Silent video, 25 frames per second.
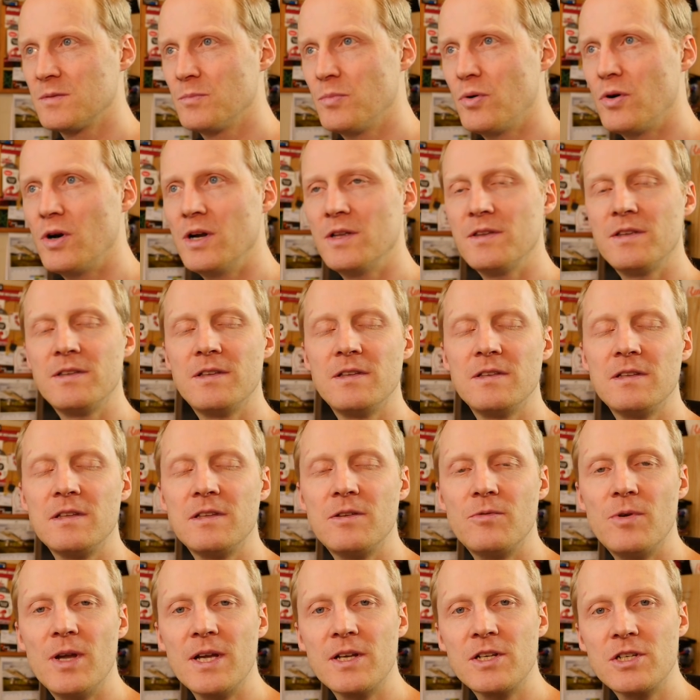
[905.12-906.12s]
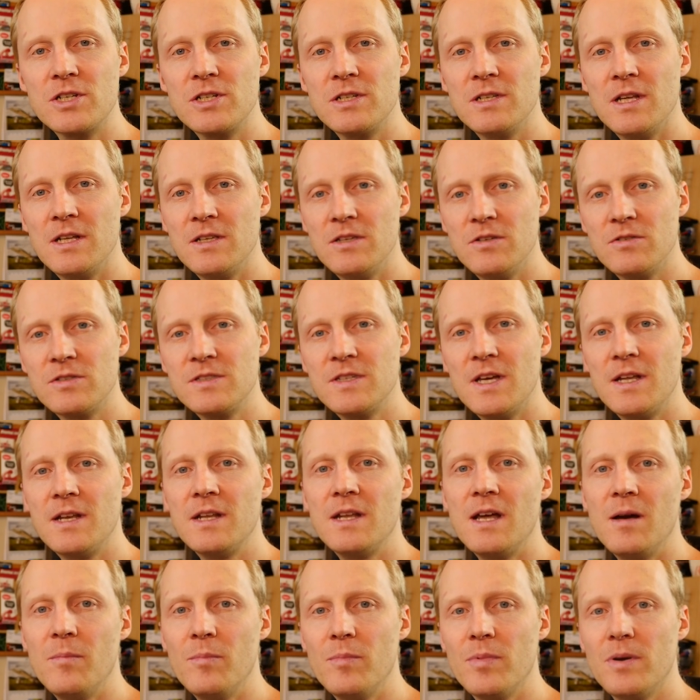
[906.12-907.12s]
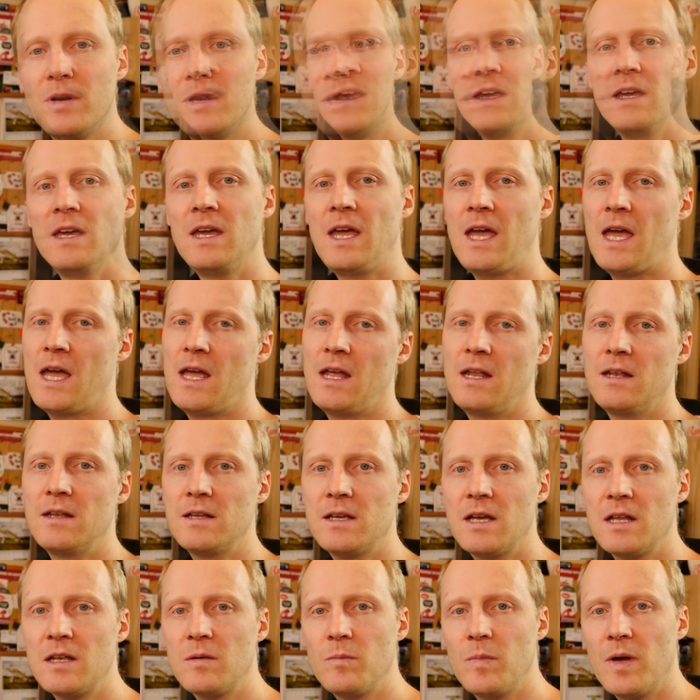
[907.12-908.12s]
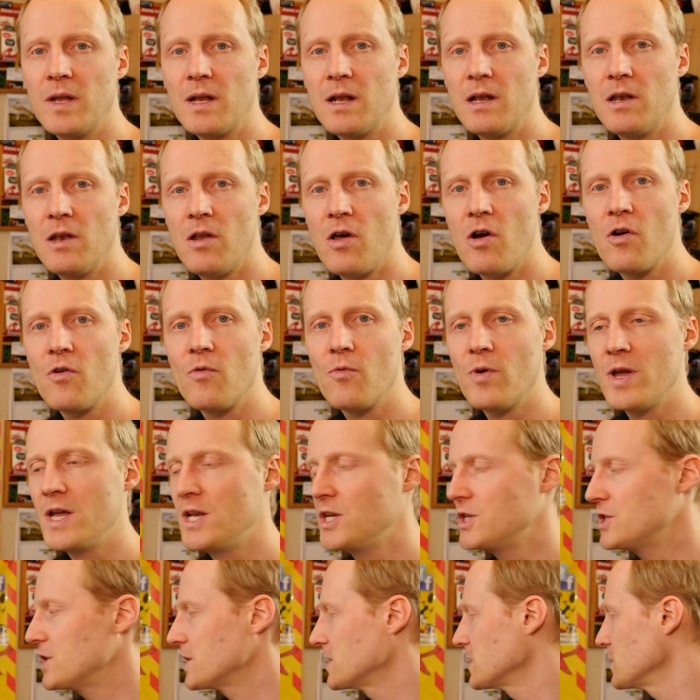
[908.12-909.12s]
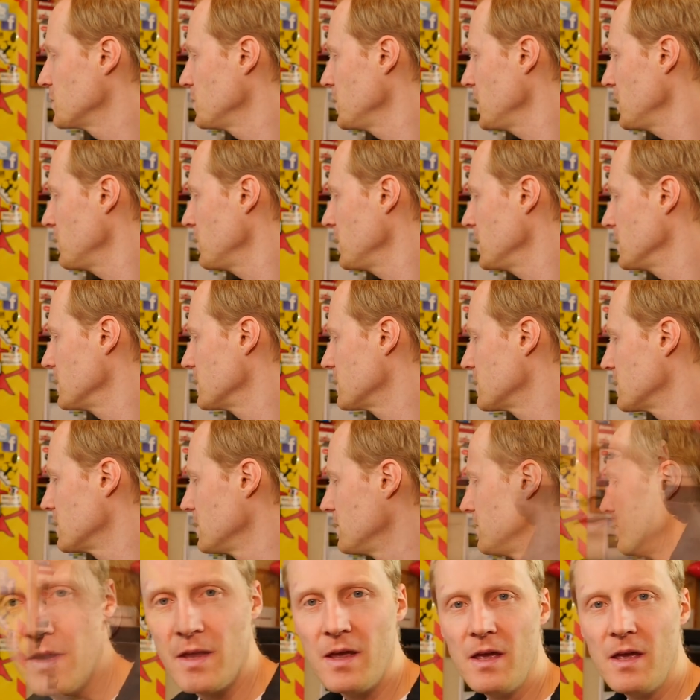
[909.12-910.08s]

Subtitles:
pointed in the direction that you set it up, and get better long range experience.